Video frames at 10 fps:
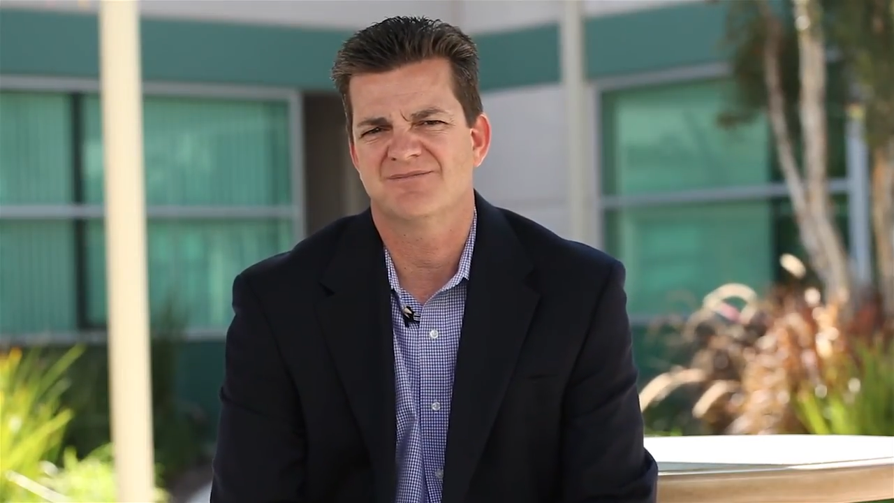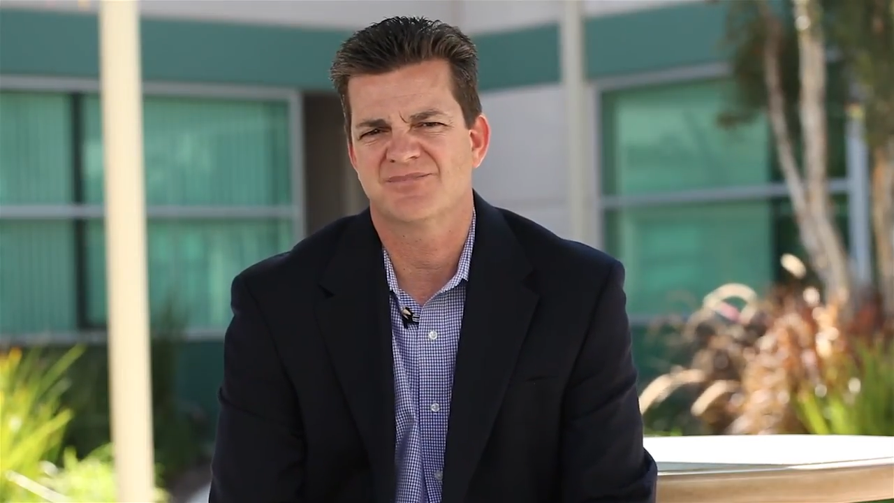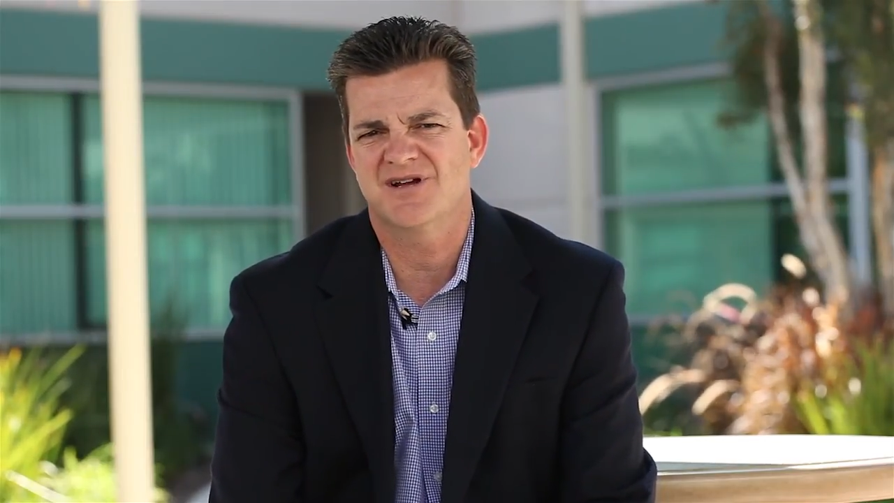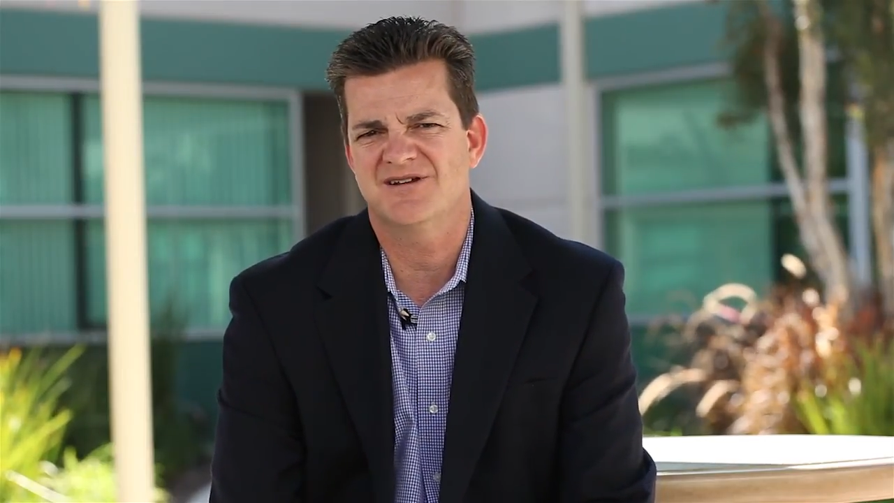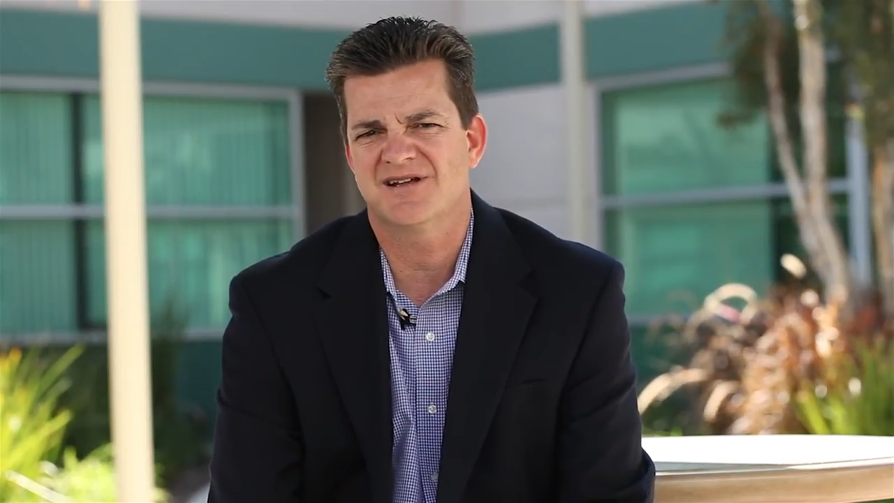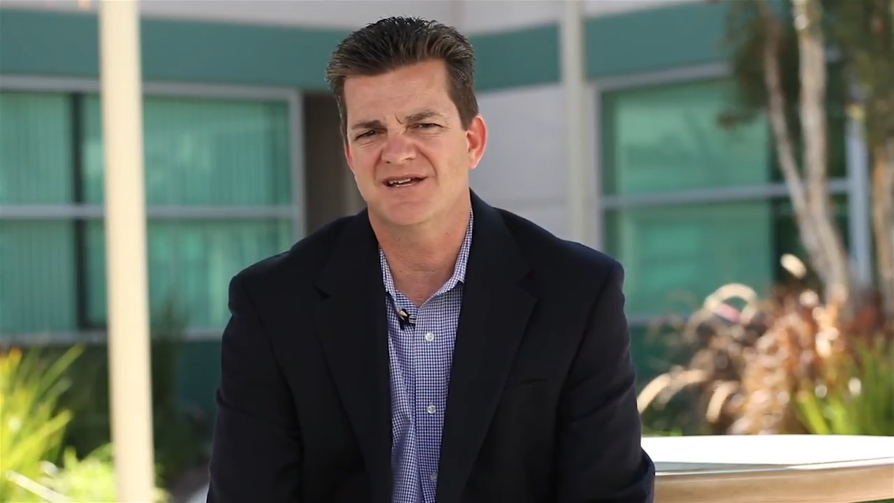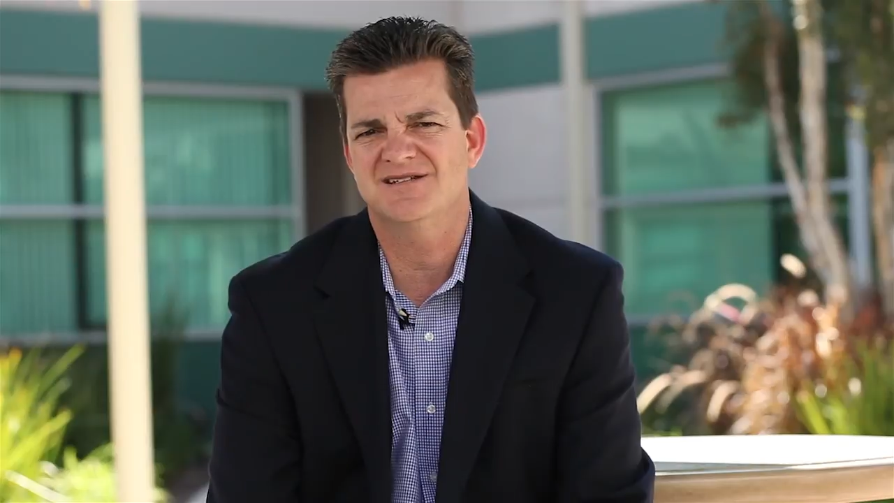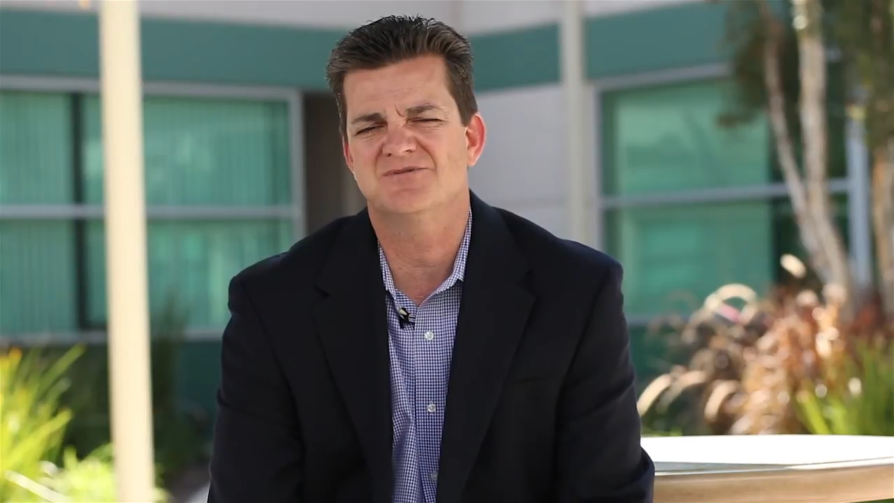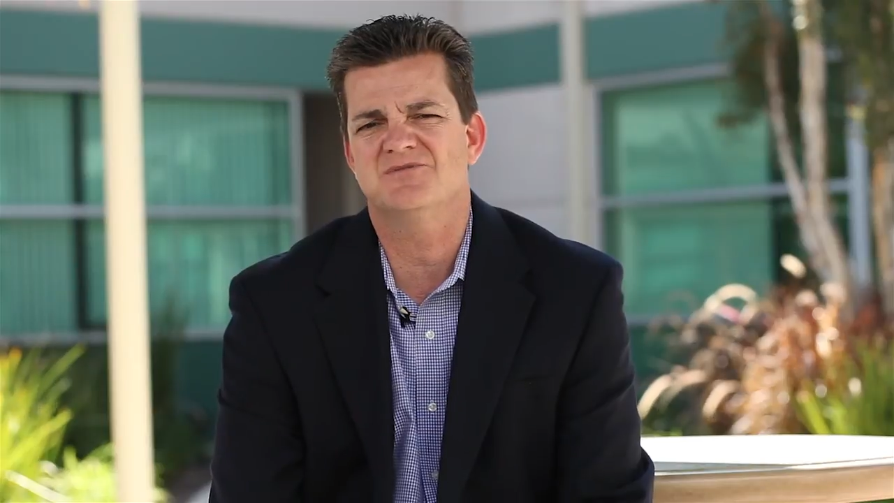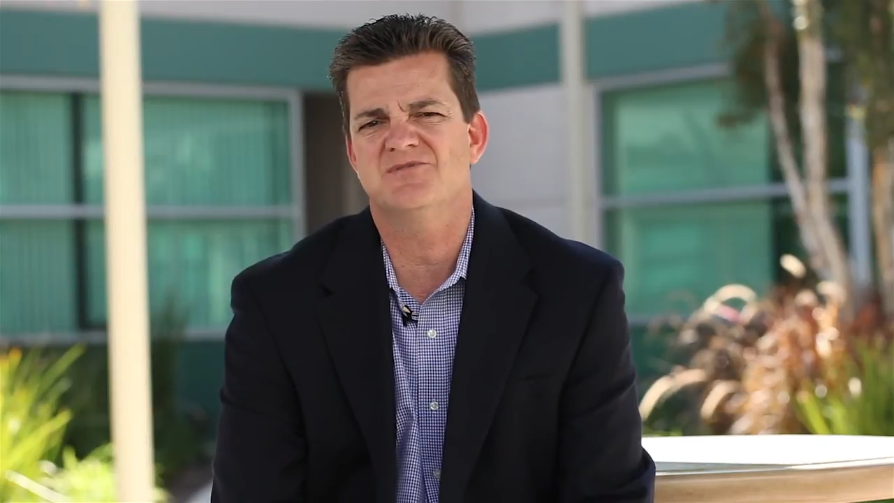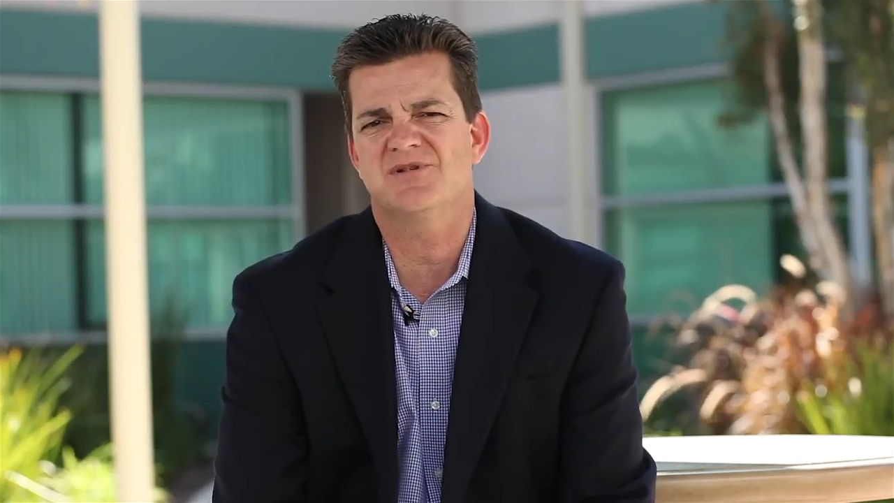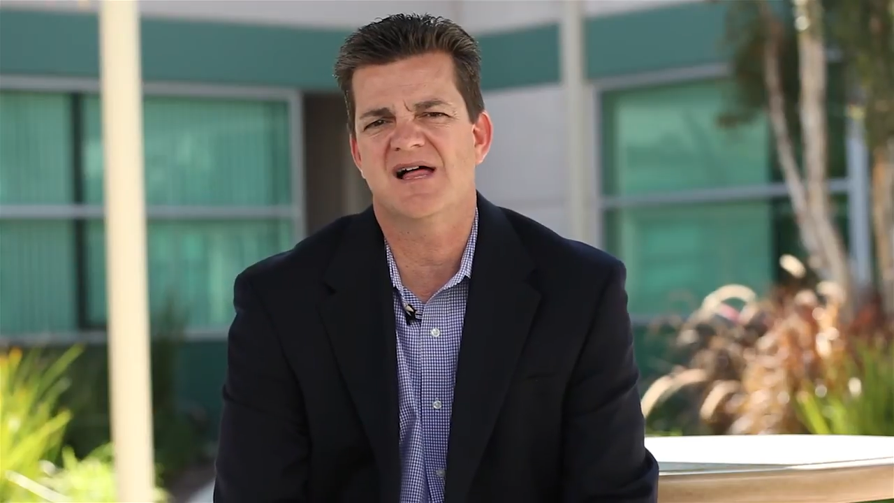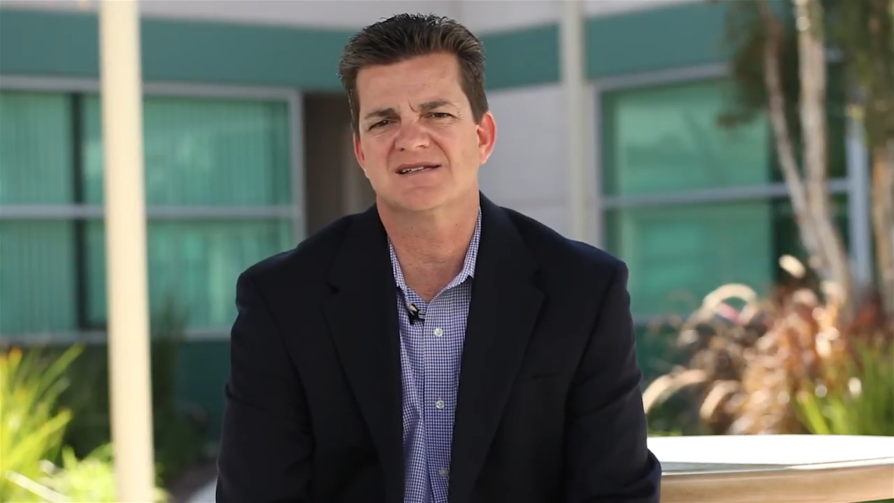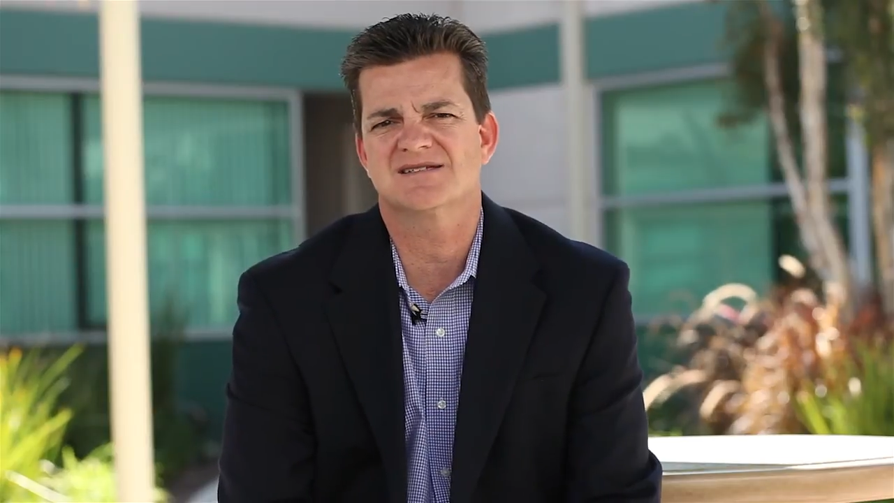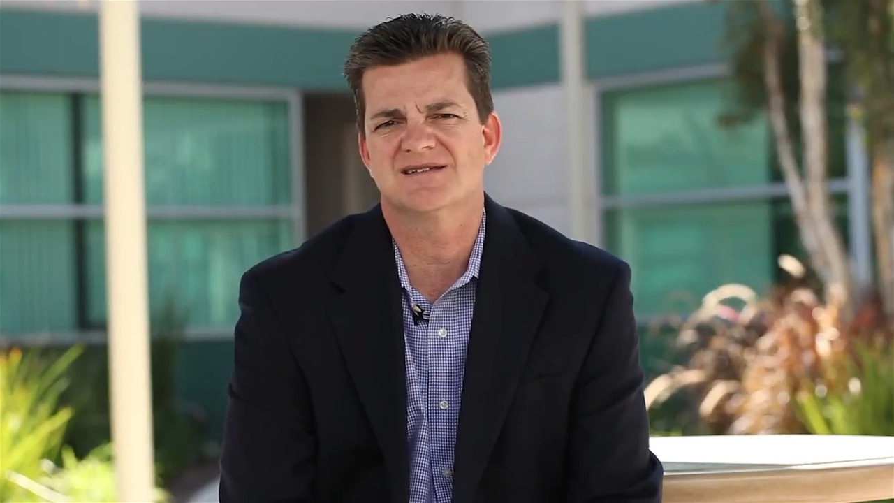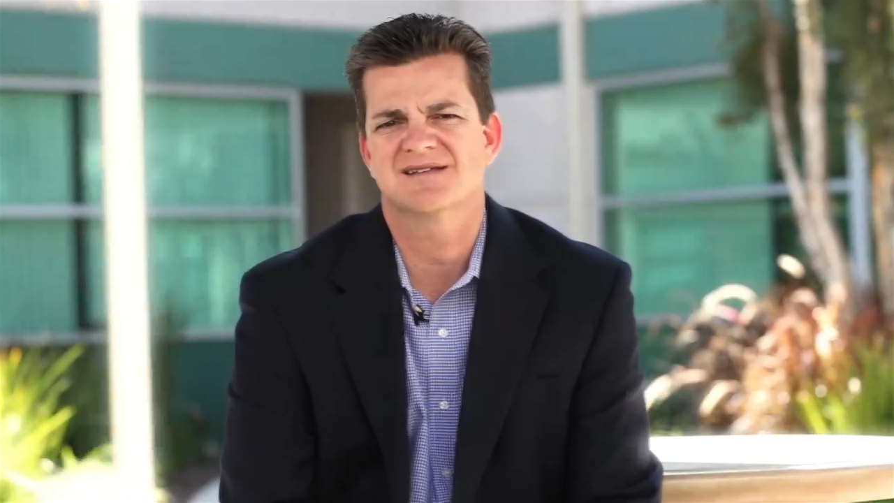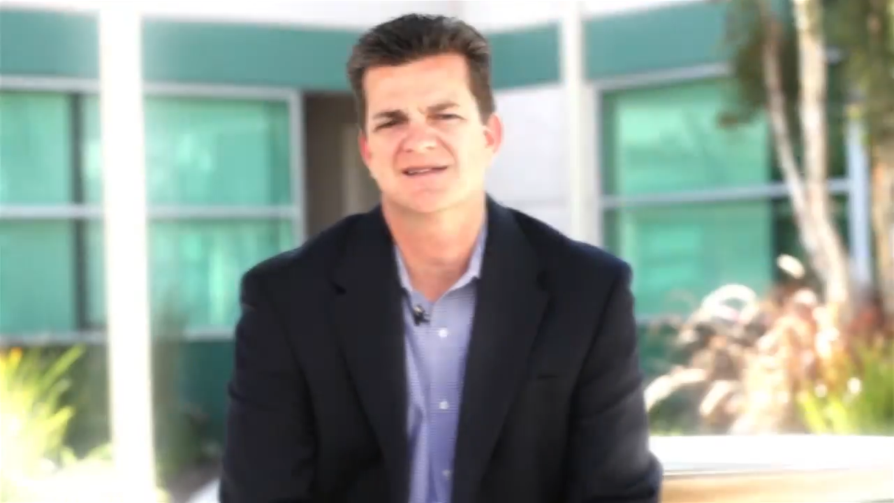pray your kids will be blessed.